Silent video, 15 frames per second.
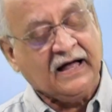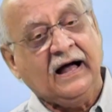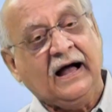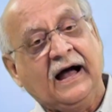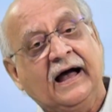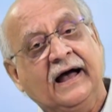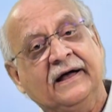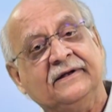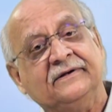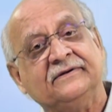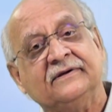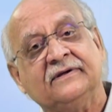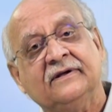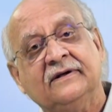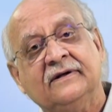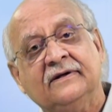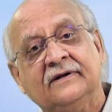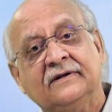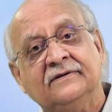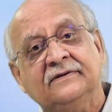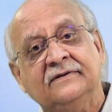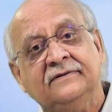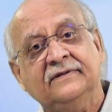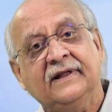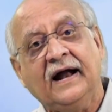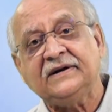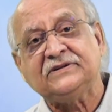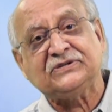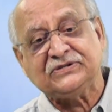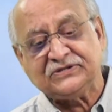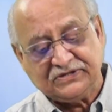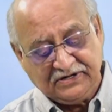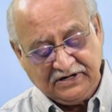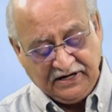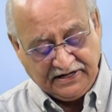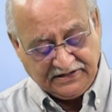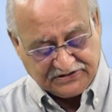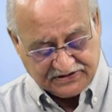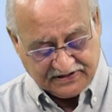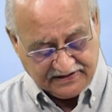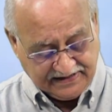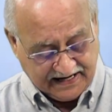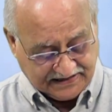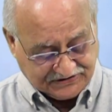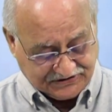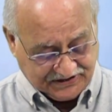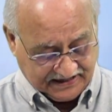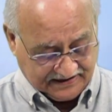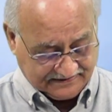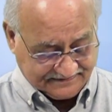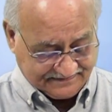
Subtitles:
and that's his next thing.